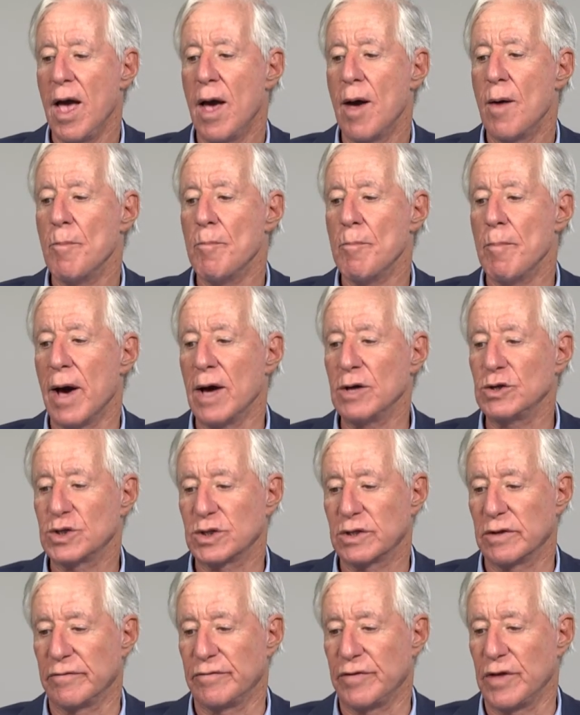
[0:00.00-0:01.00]
Most
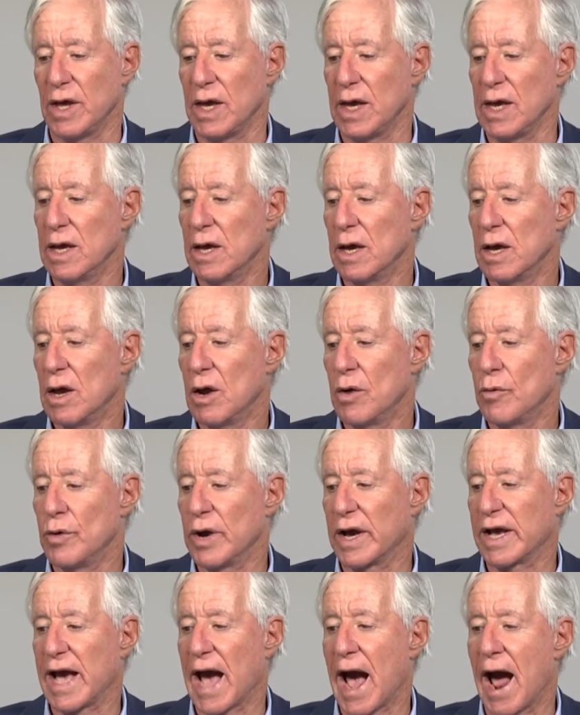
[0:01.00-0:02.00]
of the
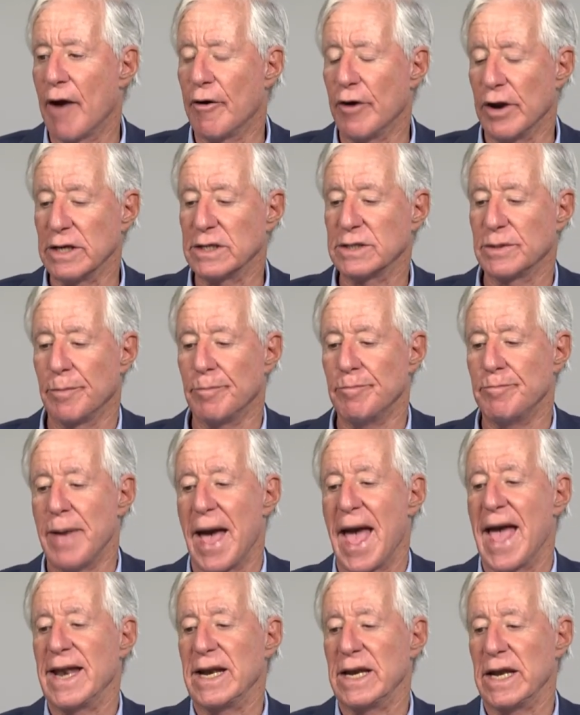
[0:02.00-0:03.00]
recurrent
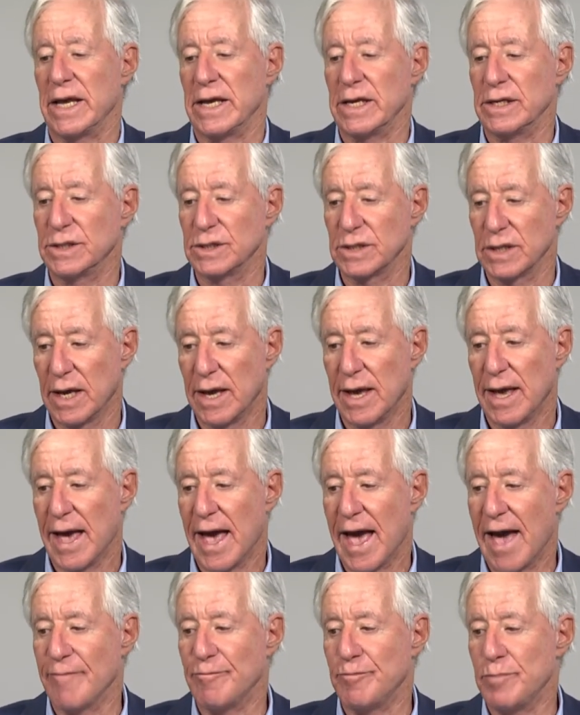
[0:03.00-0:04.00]
bandings
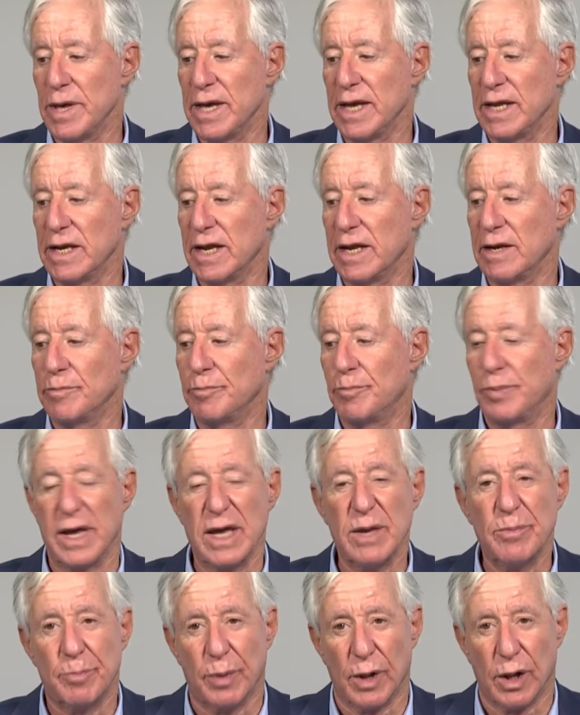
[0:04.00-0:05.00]
have been in
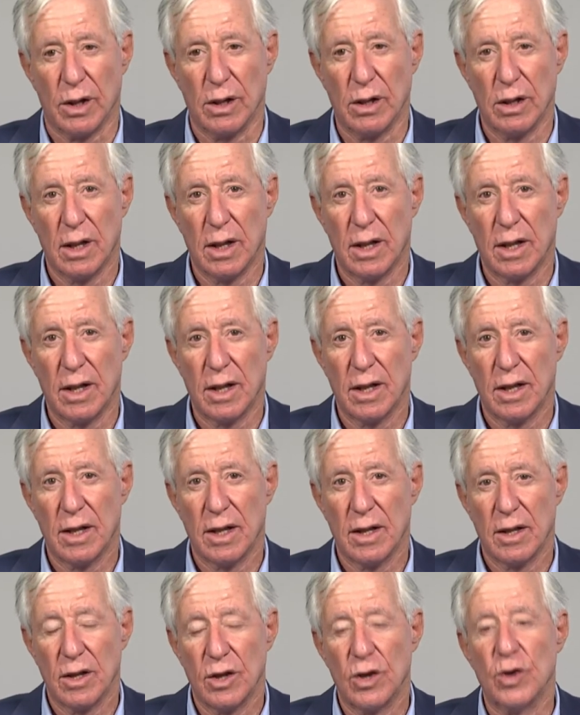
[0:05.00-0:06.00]
people
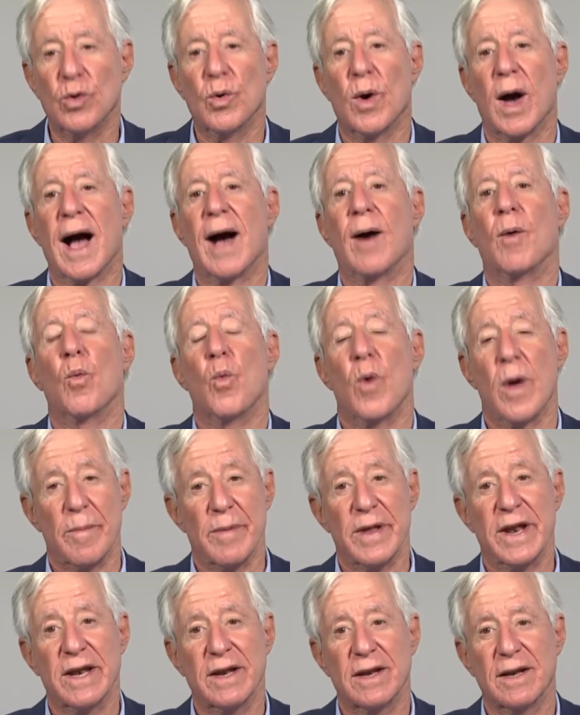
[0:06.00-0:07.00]
who are
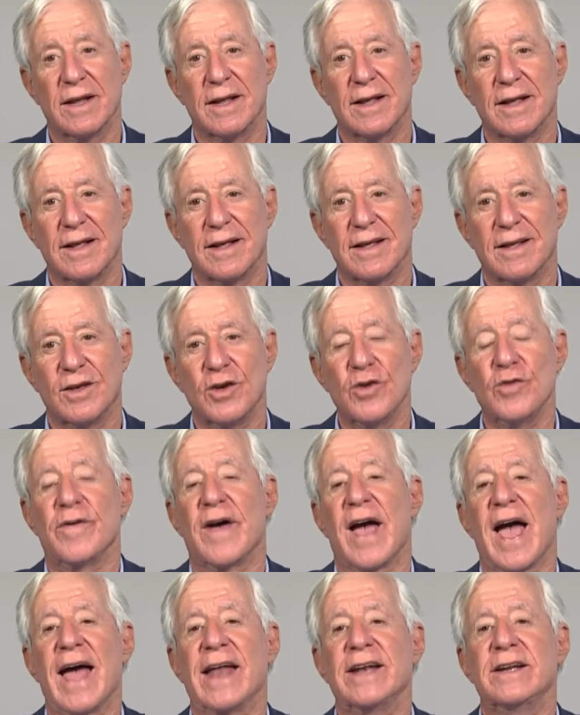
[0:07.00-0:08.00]
women who've
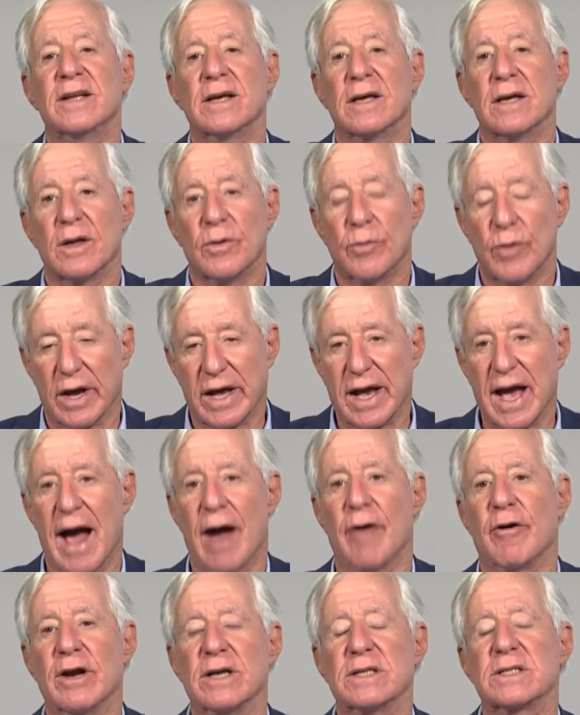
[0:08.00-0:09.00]
had
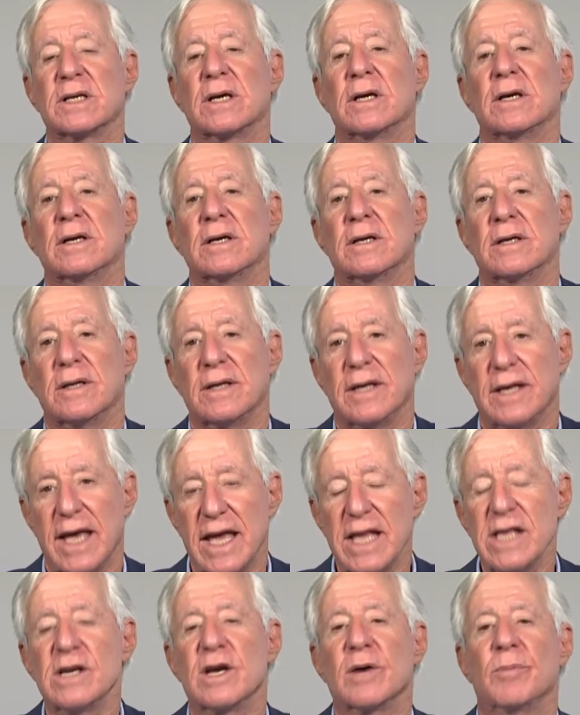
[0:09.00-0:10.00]
recurrent
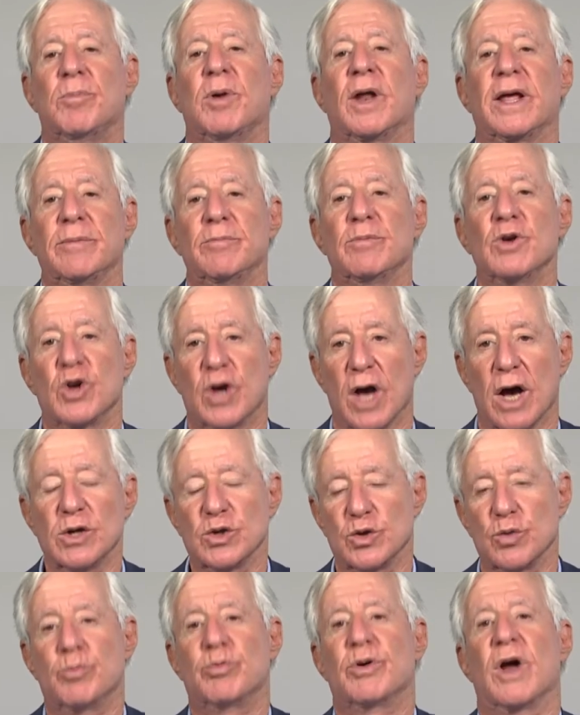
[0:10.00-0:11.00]
incomplete
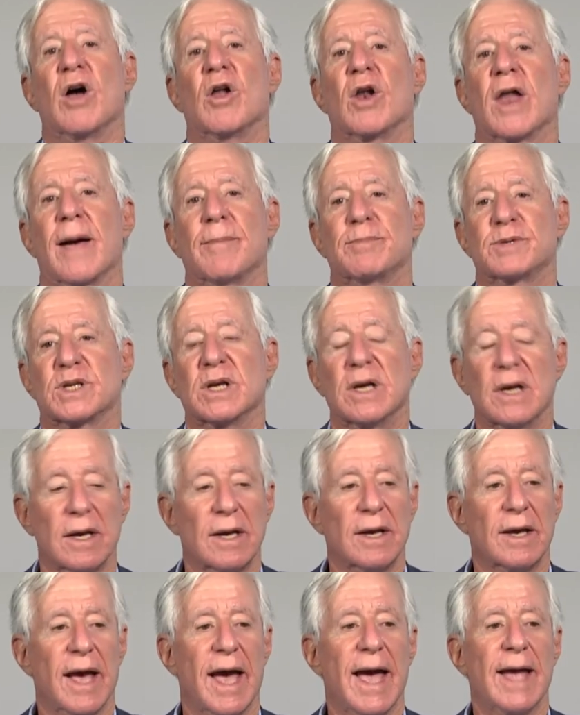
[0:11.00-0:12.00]
mucosal prolapse
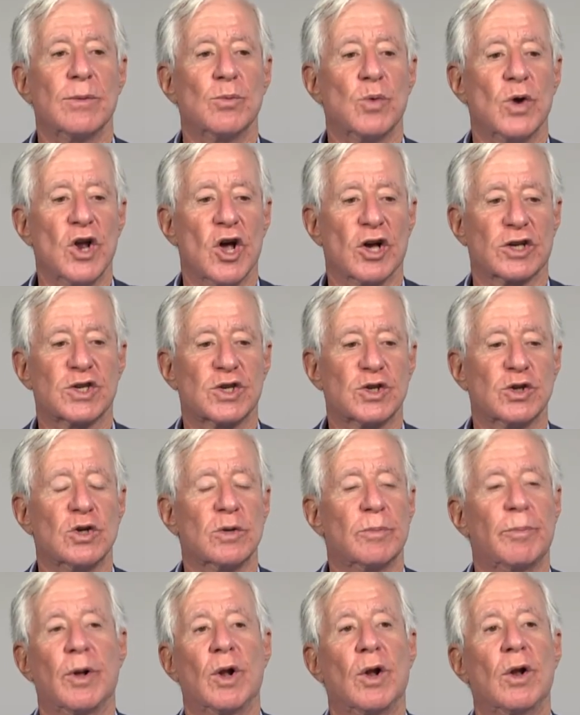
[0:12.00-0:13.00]
and were not
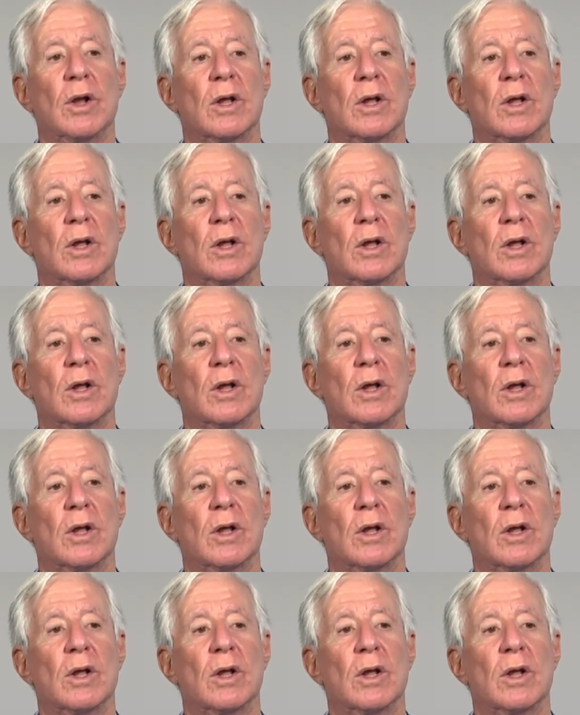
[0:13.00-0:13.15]
suitable,